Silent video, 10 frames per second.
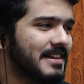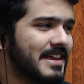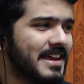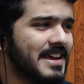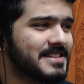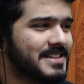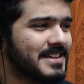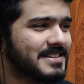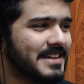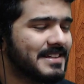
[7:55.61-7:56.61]
Like,
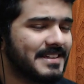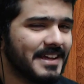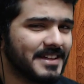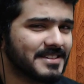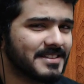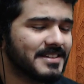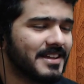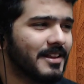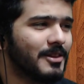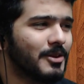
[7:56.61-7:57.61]
Aesirs are dicks,
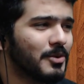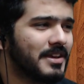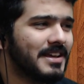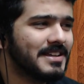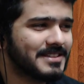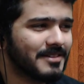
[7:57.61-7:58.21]
and Loki is